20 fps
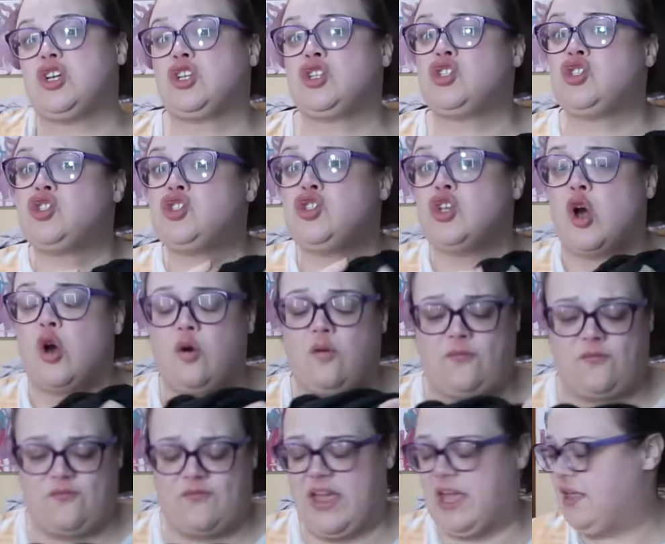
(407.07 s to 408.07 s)
looks
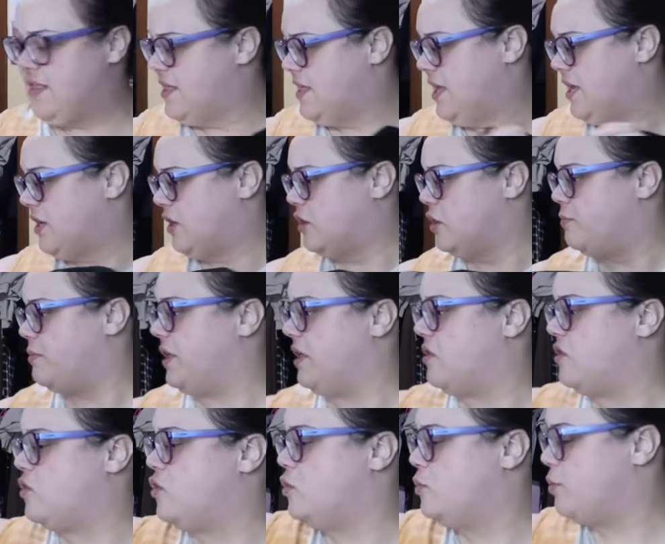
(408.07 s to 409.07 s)
so fancy and could
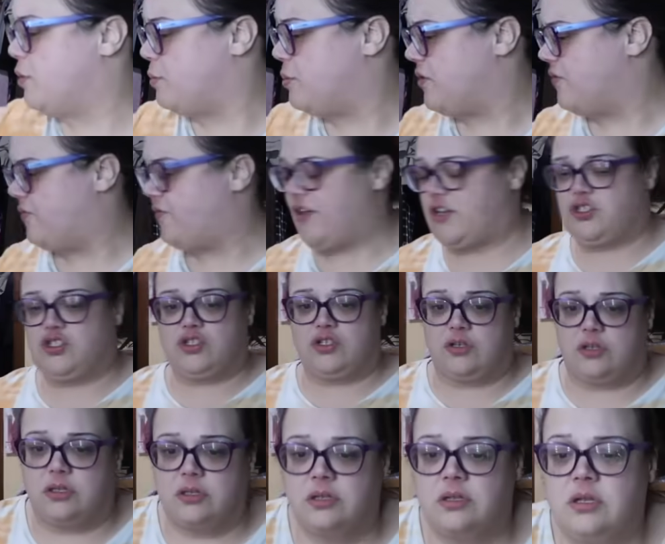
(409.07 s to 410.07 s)
be super
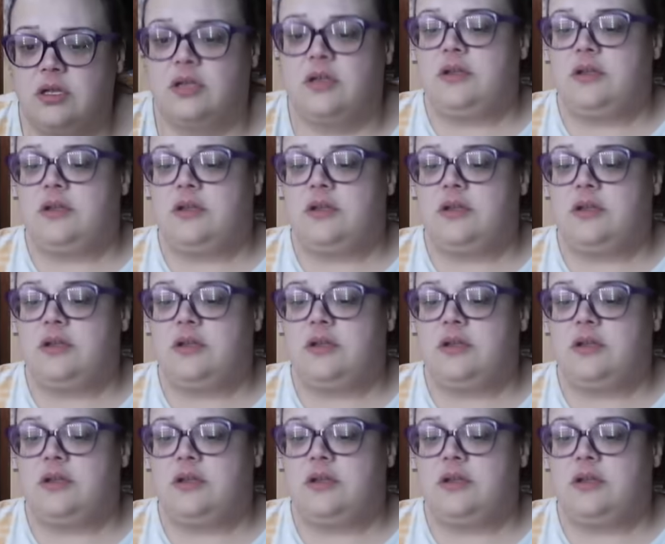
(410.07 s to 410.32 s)
professional.